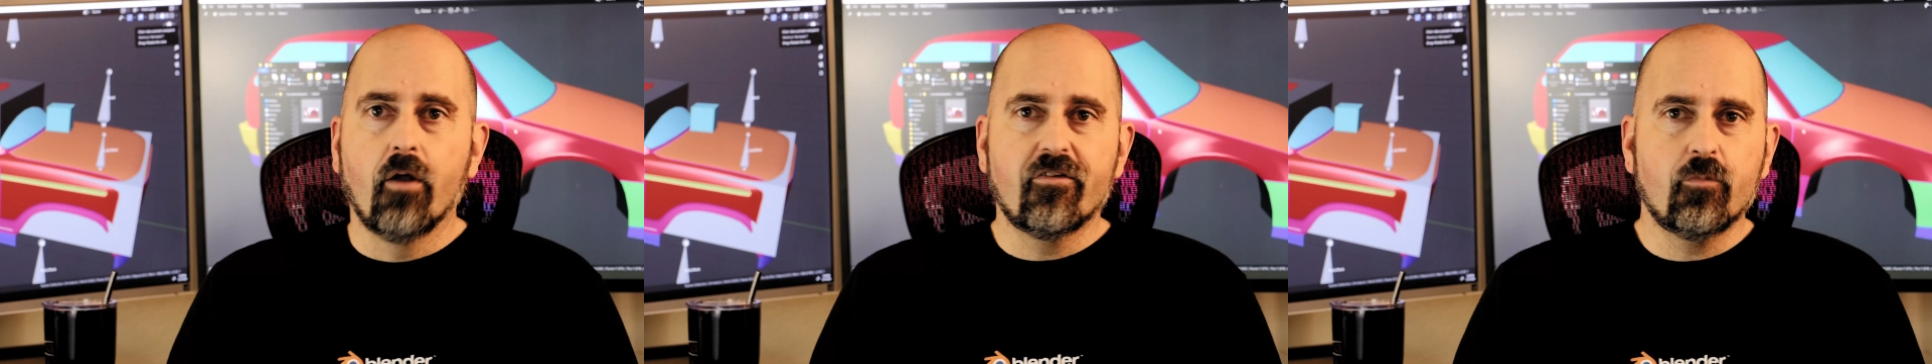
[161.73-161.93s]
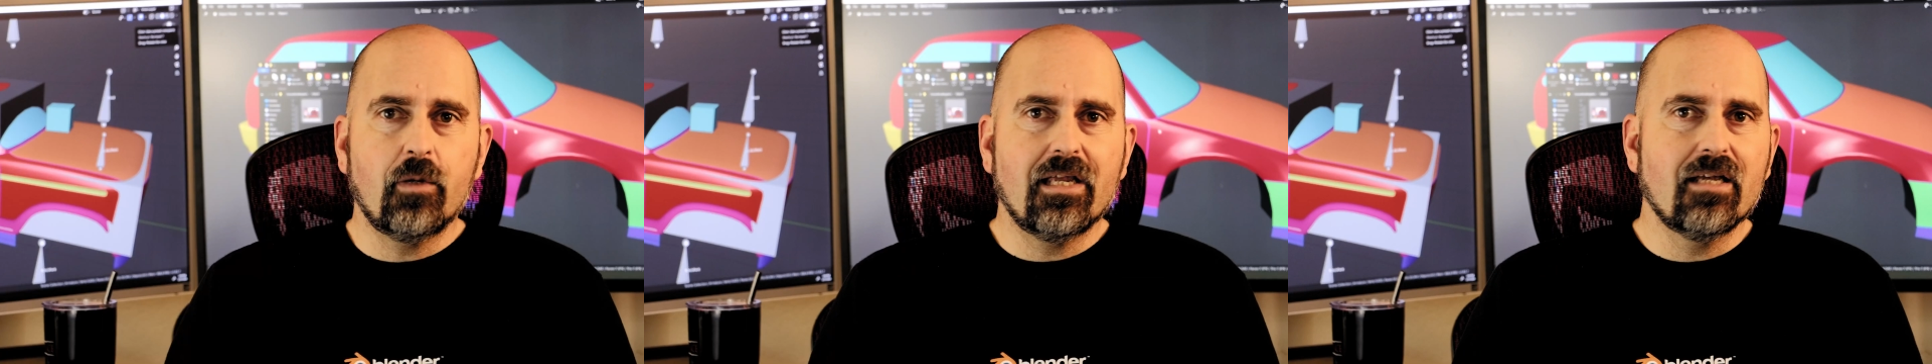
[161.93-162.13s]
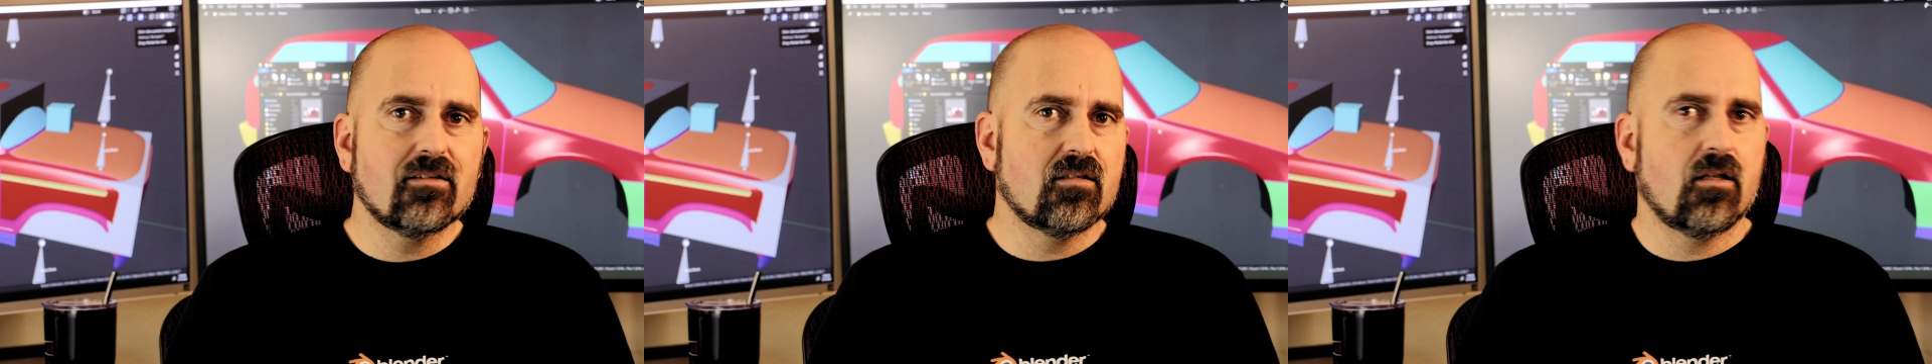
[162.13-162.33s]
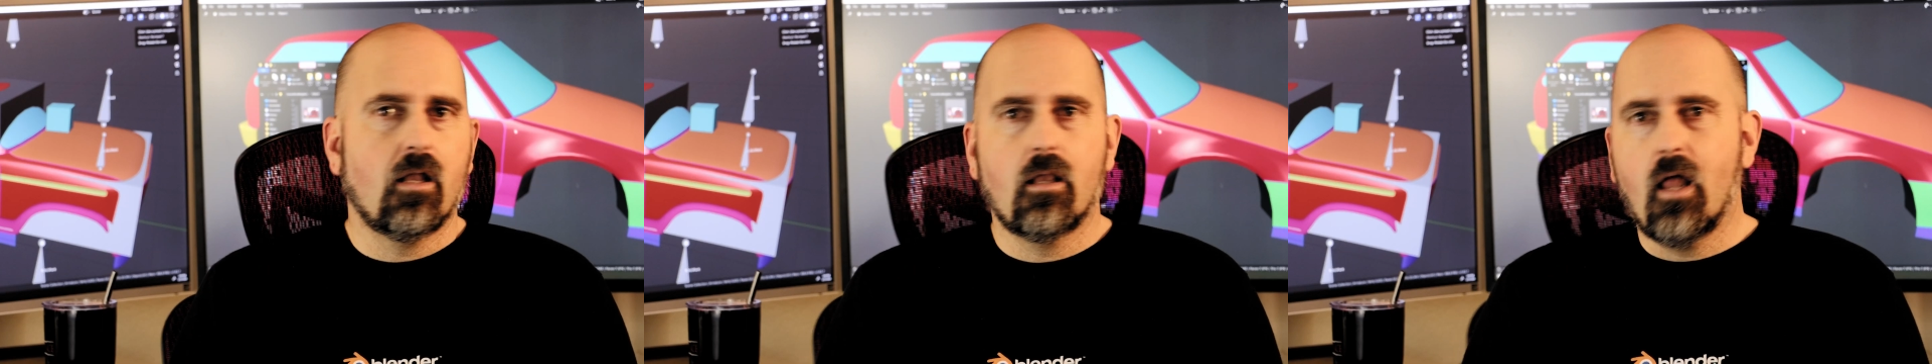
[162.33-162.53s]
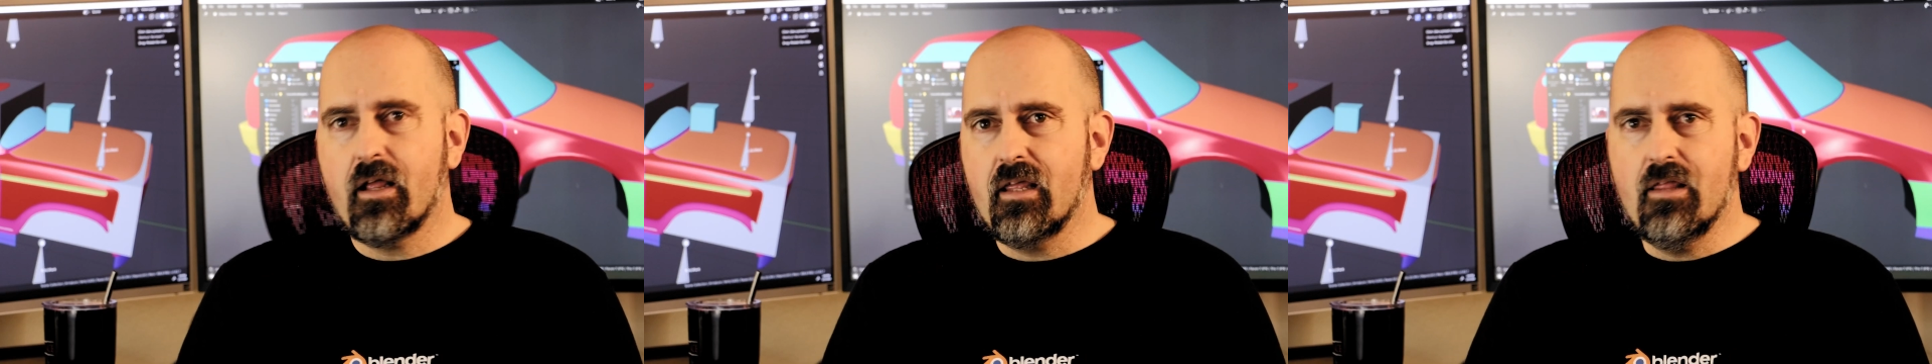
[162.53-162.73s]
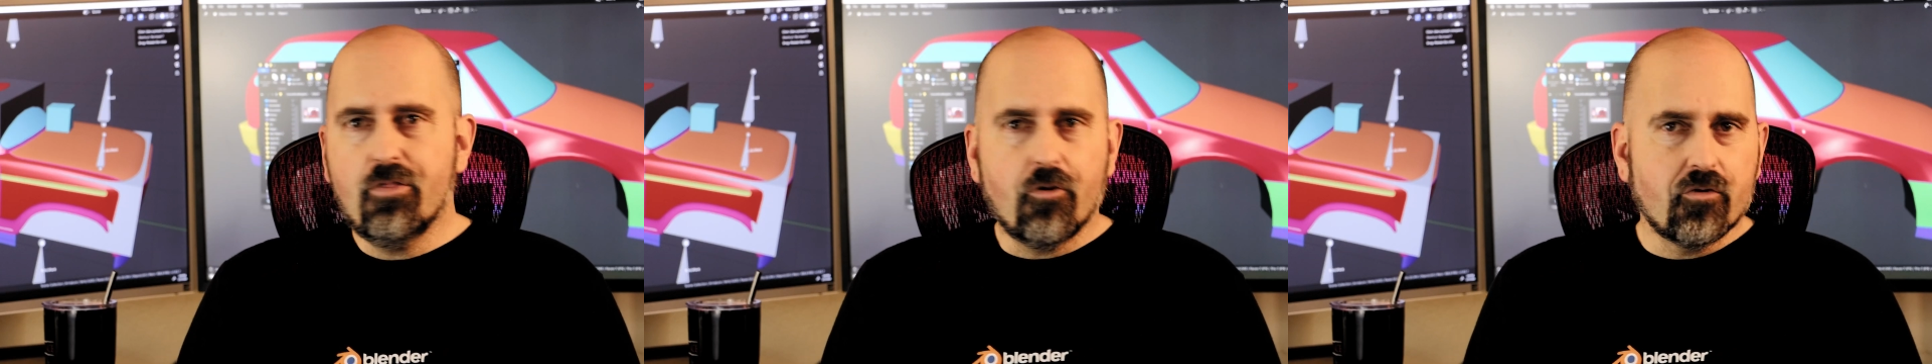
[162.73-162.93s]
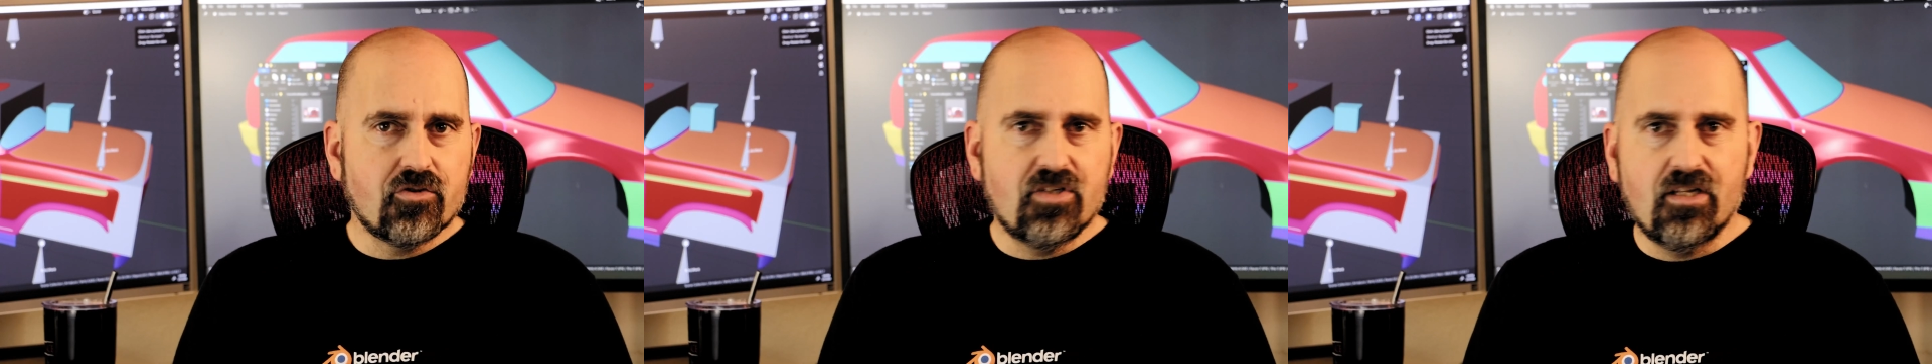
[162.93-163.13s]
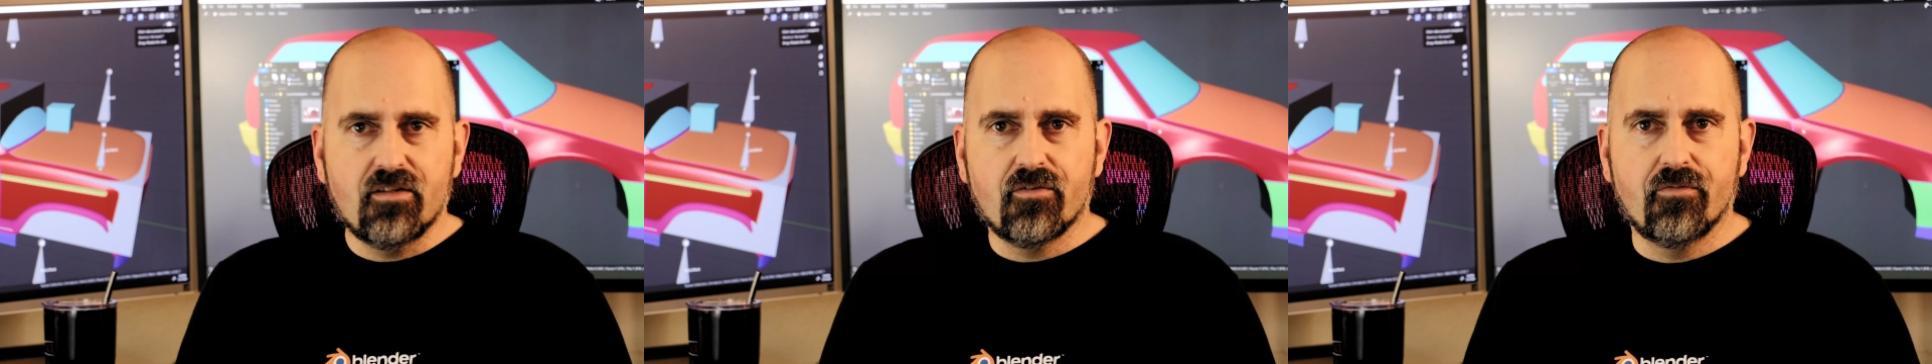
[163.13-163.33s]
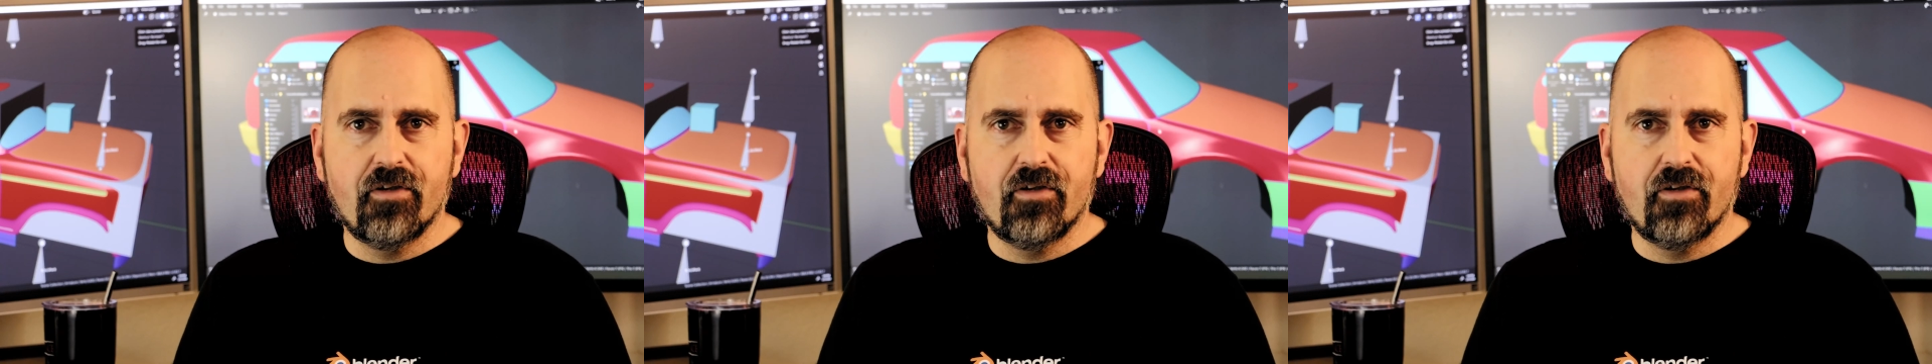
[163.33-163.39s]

Once we get to the lucky 13th